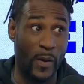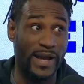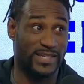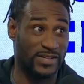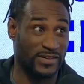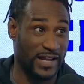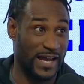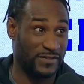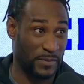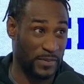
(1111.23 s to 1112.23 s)
twice in your
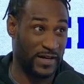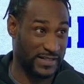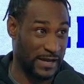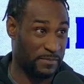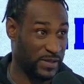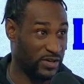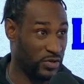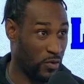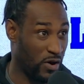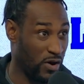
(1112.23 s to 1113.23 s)
life, depending on the type of player
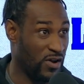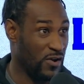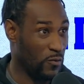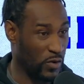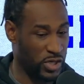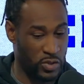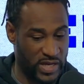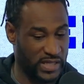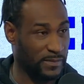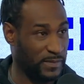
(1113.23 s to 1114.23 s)
you are, mm. where you
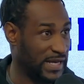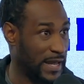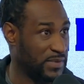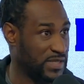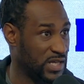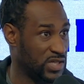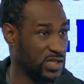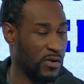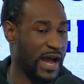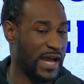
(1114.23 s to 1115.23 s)
get to be in that
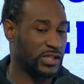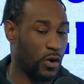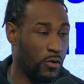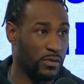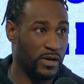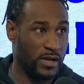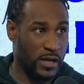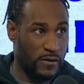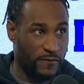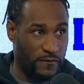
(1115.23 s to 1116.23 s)
position. So I don't
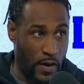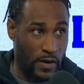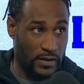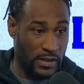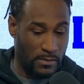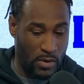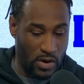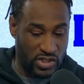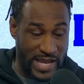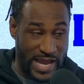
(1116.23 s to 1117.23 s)
fault
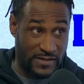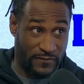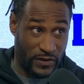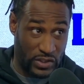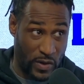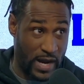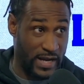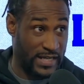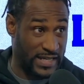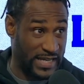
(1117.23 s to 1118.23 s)
Lamar Jackson for
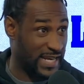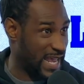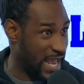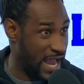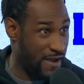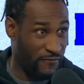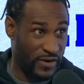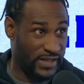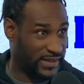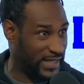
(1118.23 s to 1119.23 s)
trying to get
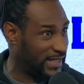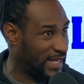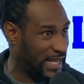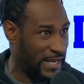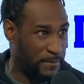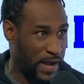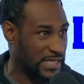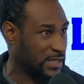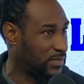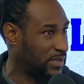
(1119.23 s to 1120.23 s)
everything that he That's
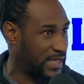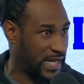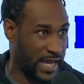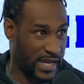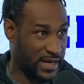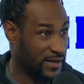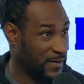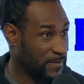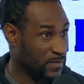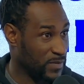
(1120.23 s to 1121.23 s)
possibly right. can.
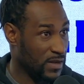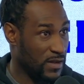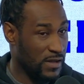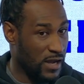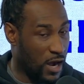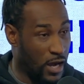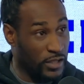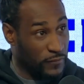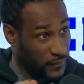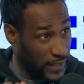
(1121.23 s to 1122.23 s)

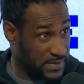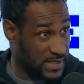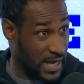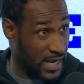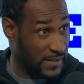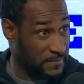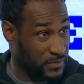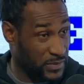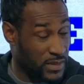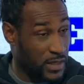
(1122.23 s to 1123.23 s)
On the flip side,
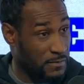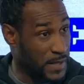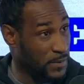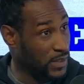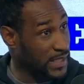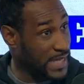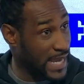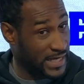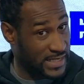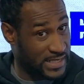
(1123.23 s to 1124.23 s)
people look
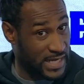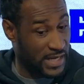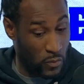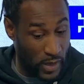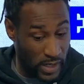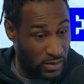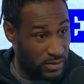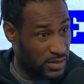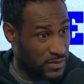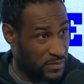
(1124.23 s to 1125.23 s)
at it and say,
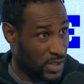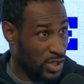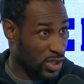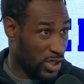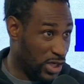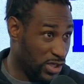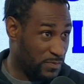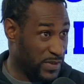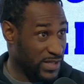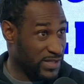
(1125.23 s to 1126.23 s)
well,
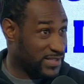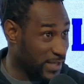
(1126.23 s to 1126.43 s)
he's being